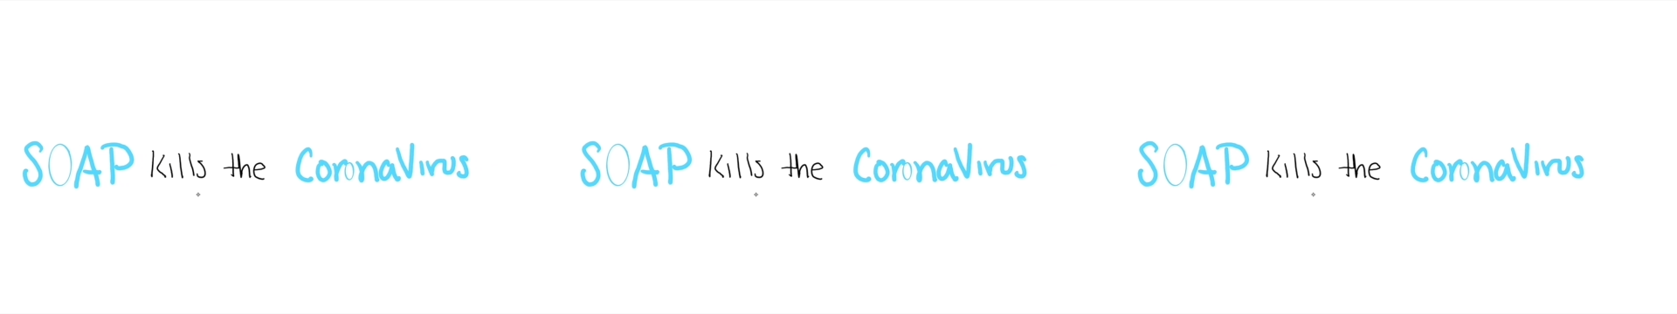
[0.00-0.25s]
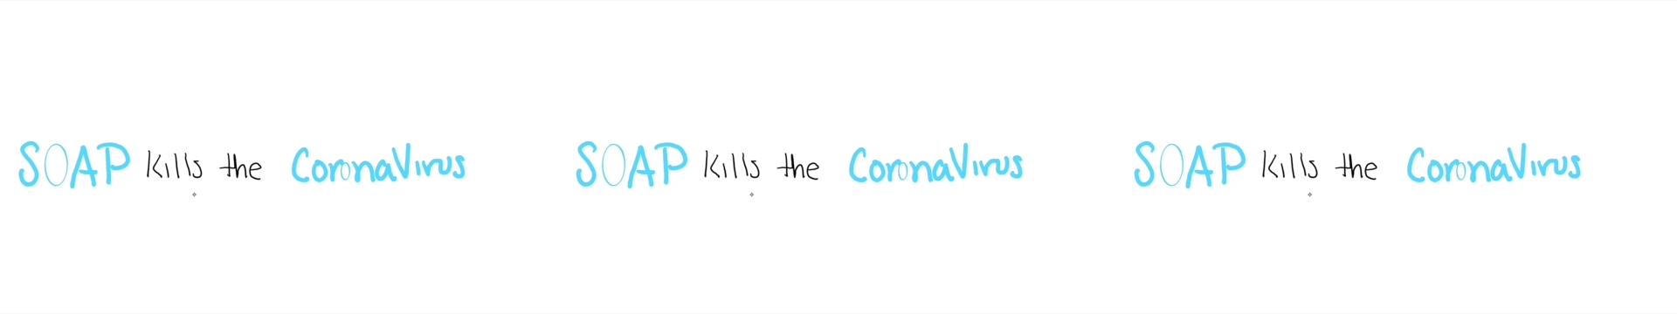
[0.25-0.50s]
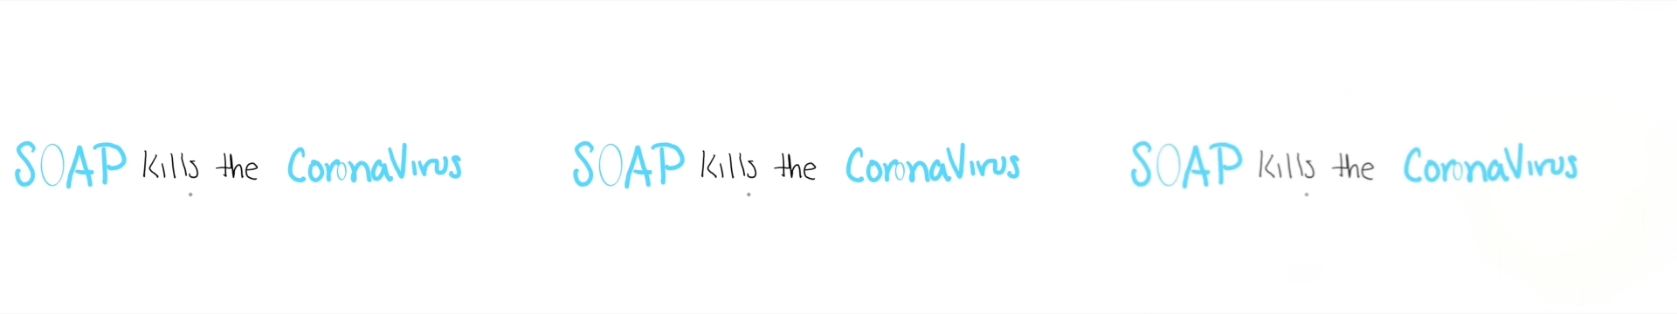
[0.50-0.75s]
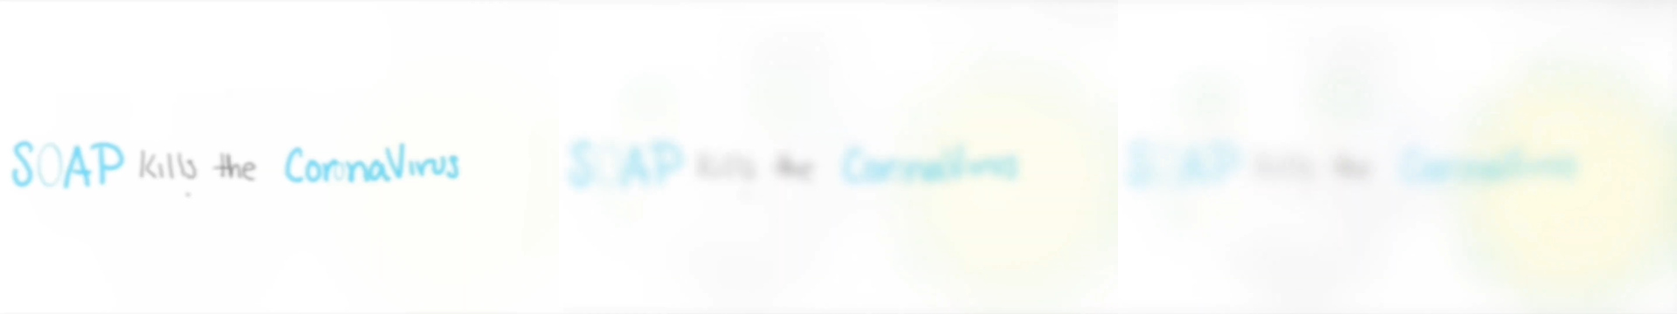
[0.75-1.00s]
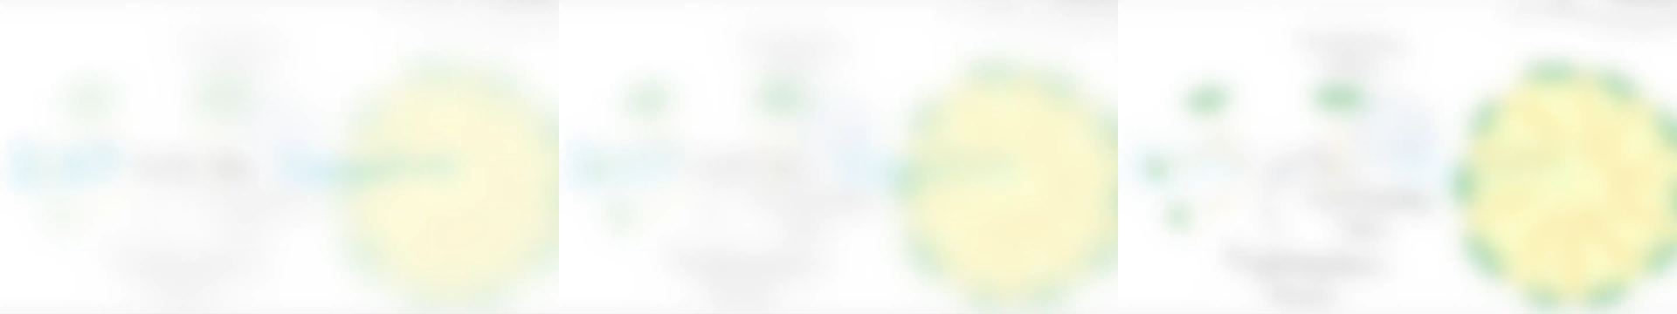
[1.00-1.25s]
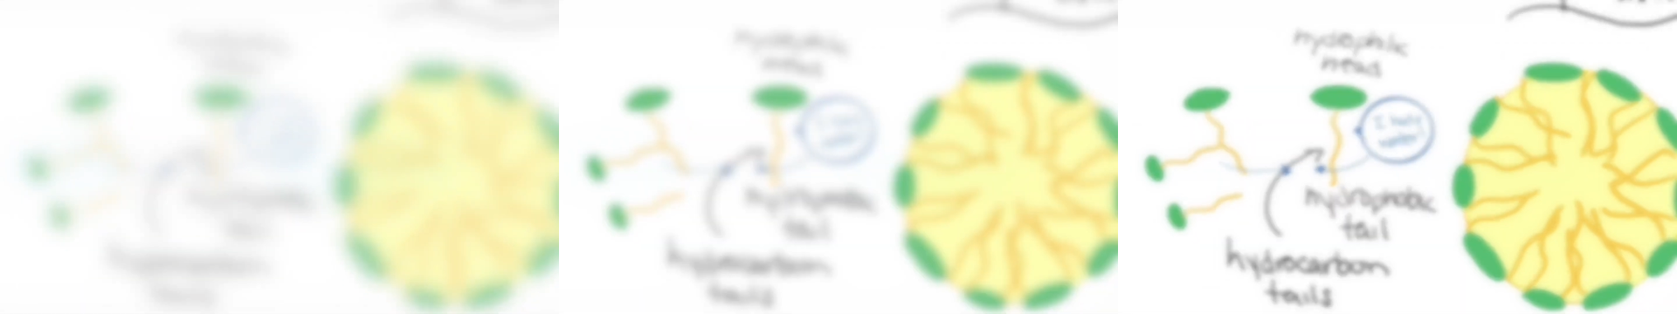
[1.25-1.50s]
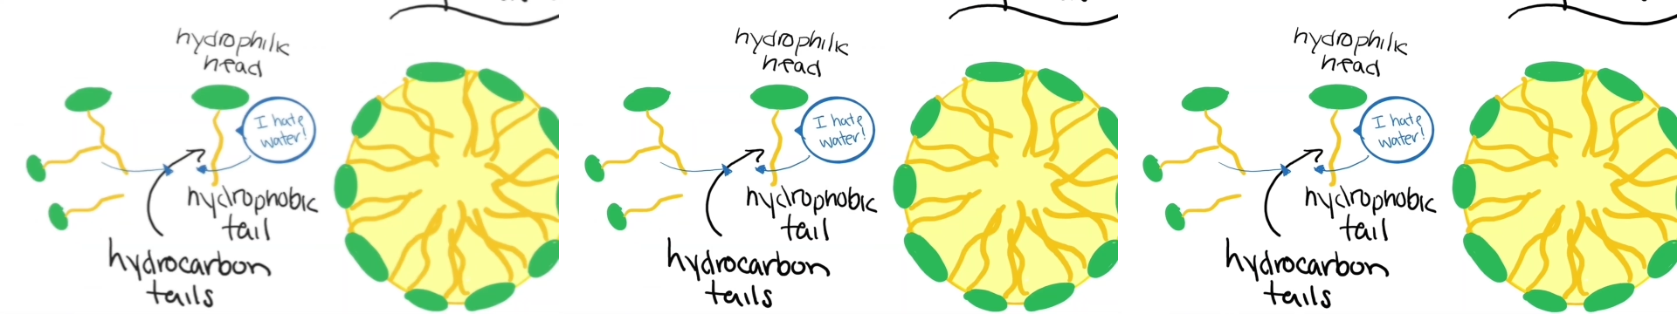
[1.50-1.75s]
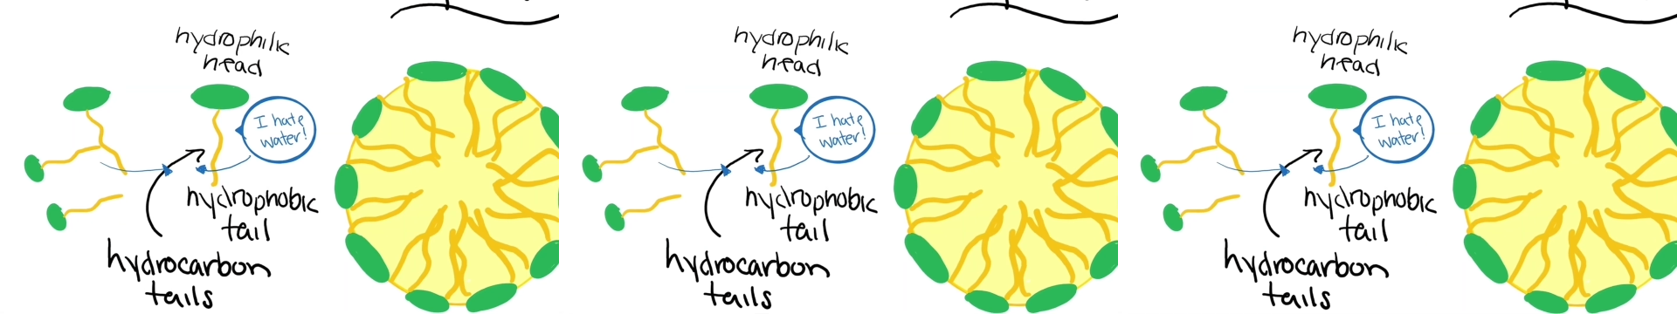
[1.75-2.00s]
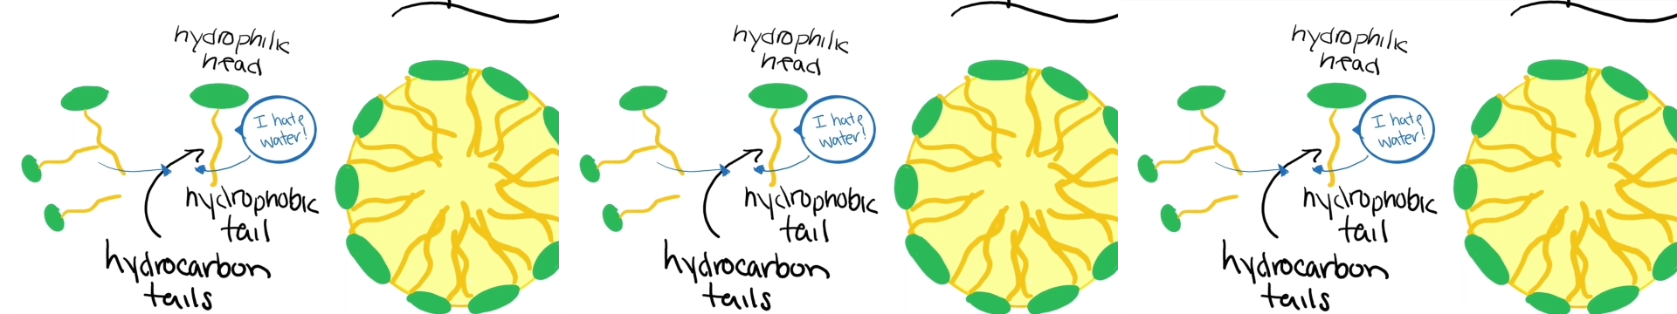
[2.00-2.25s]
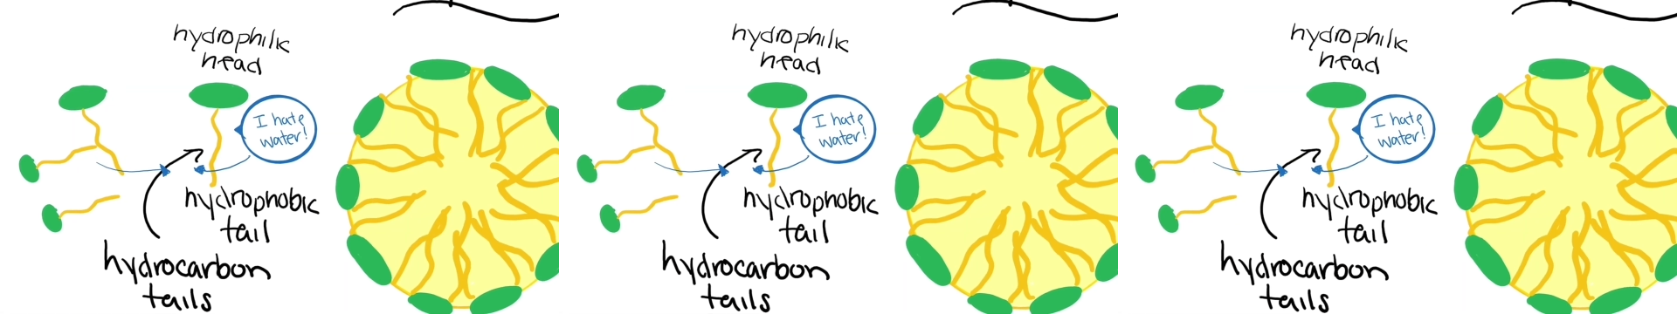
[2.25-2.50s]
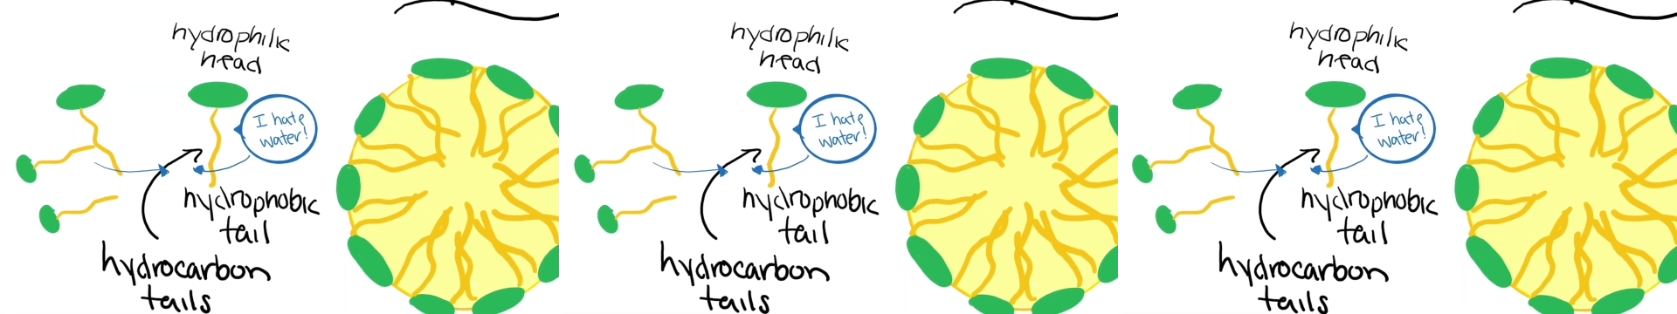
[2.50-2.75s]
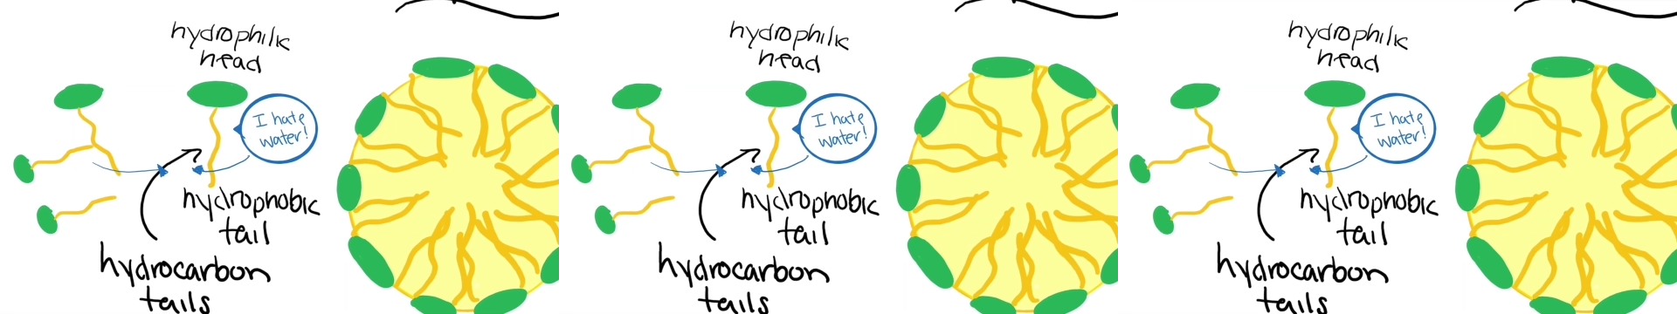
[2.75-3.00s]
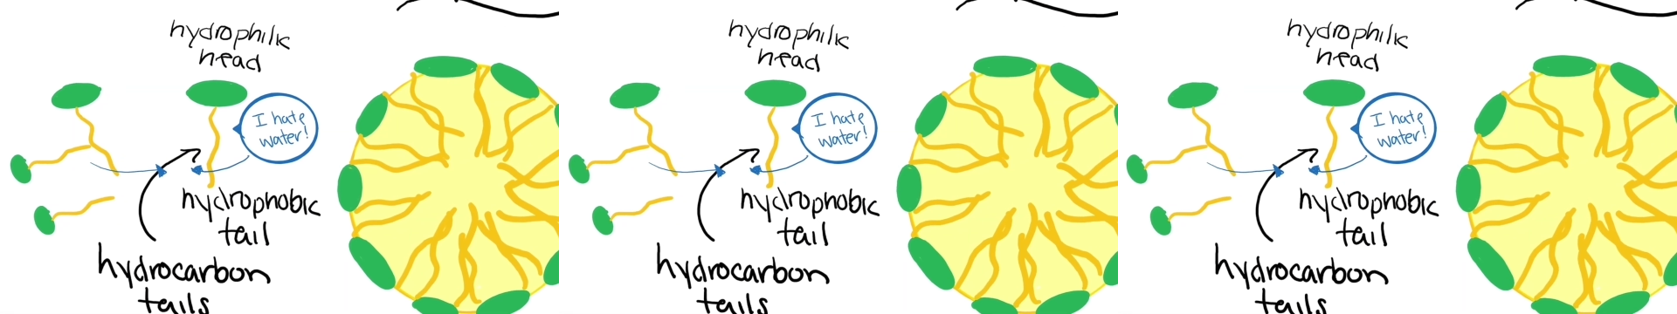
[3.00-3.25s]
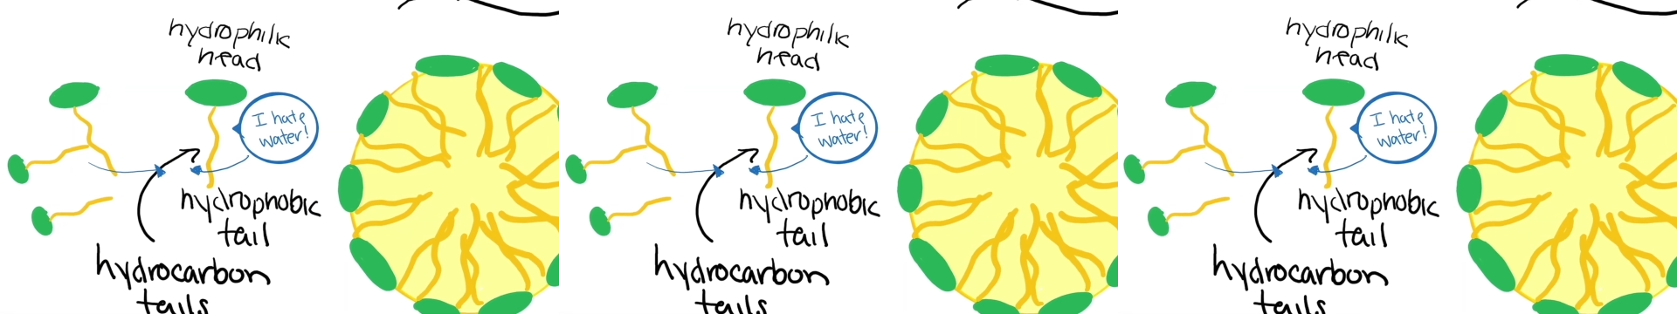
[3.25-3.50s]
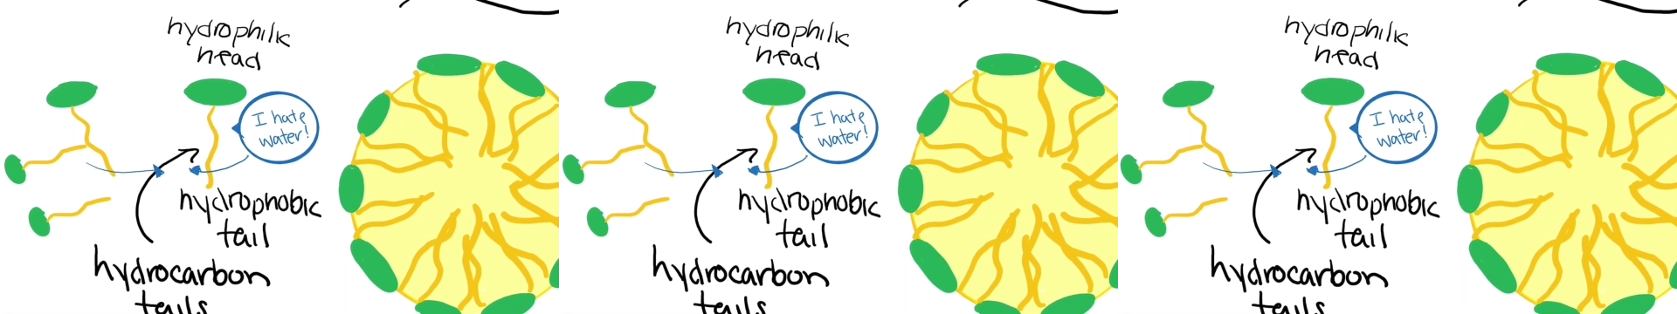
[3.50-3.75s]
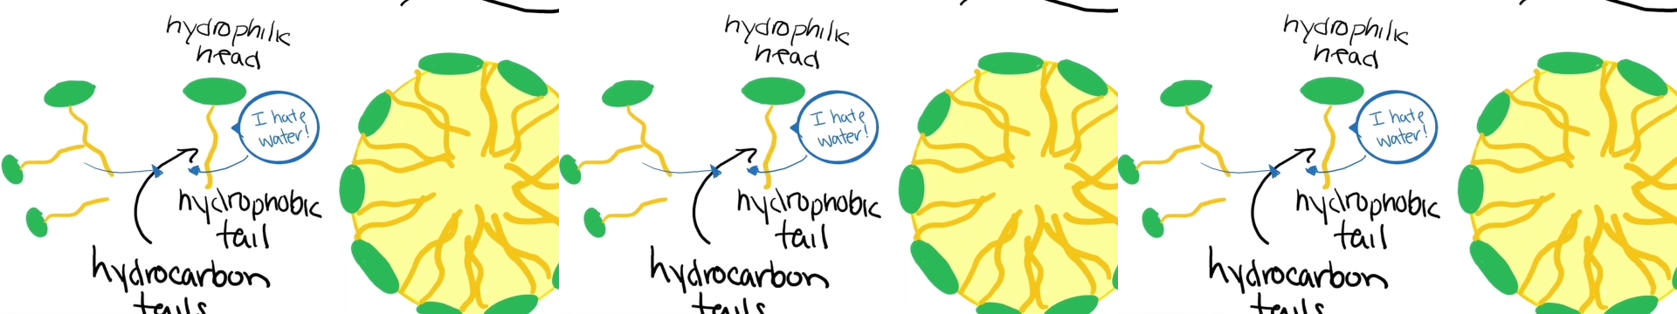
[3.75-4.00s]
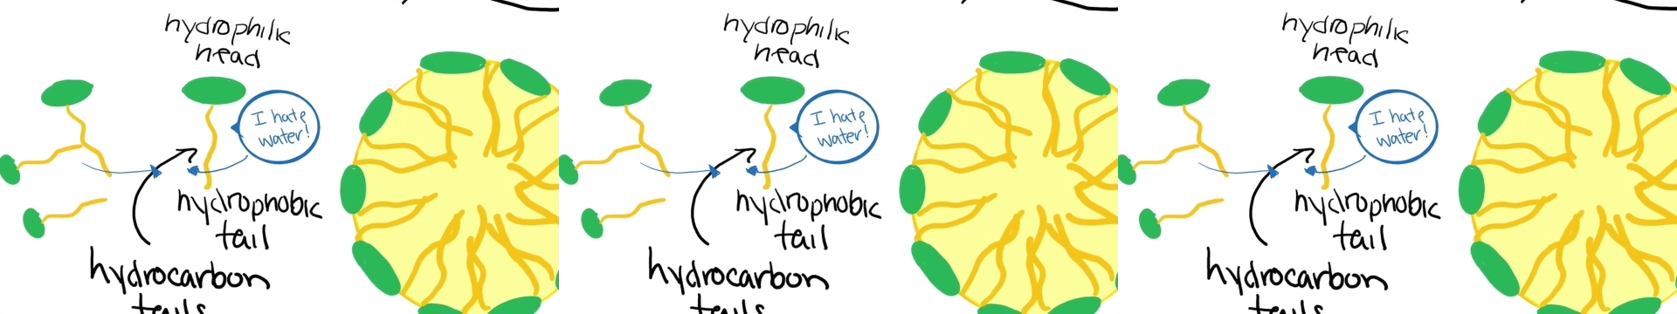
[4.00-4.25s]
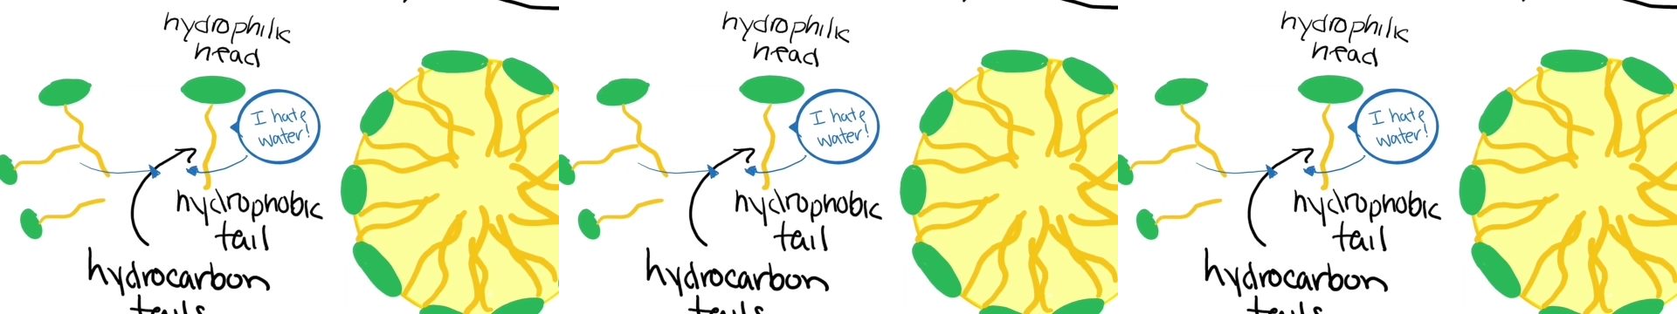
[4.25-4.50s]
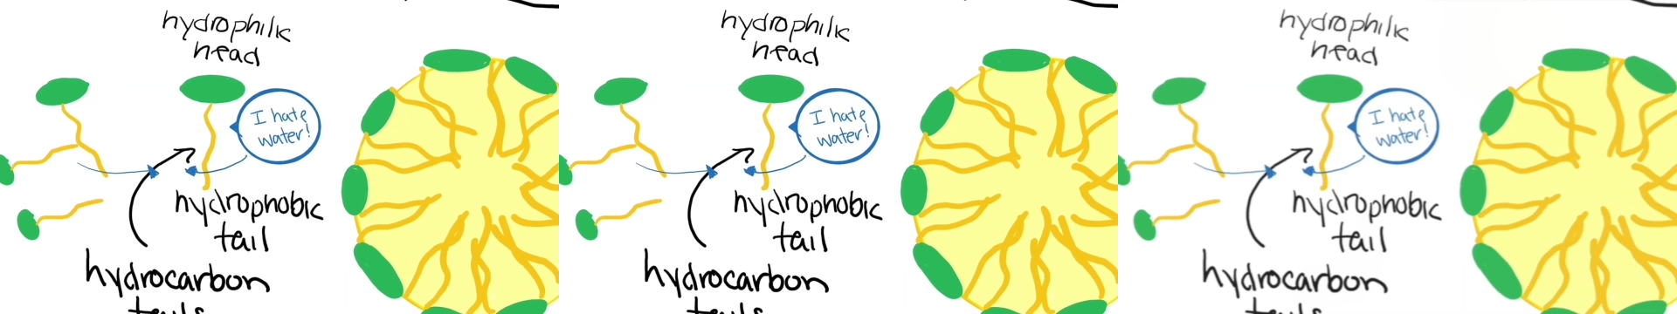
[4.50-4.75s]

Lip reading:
No face is visible, so there are no lips to read.